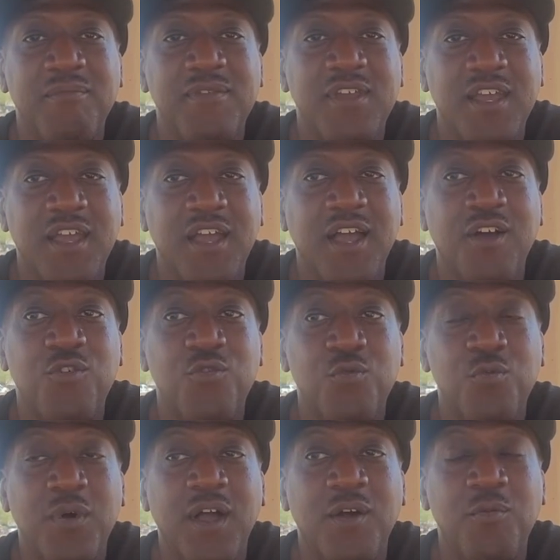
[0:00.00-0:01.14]
yeah, I
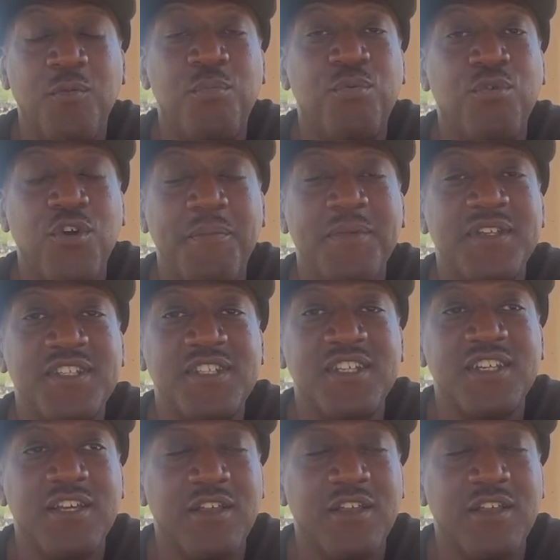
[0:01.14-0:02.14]
will promise.